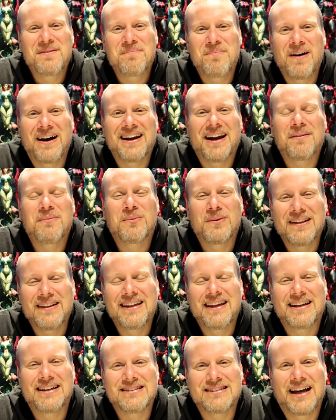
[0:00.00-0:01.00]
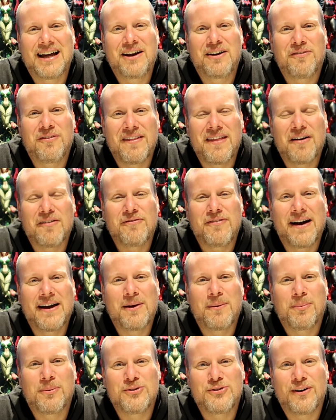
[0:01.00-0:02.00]
But I'm really excited for that
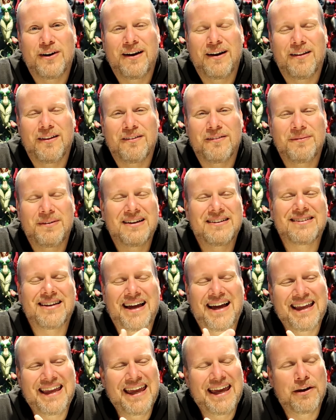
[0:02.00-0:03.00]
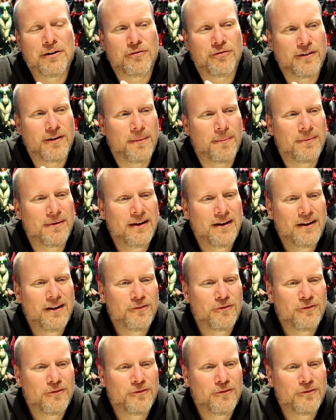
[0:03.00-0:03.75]
final portrayal because, again, from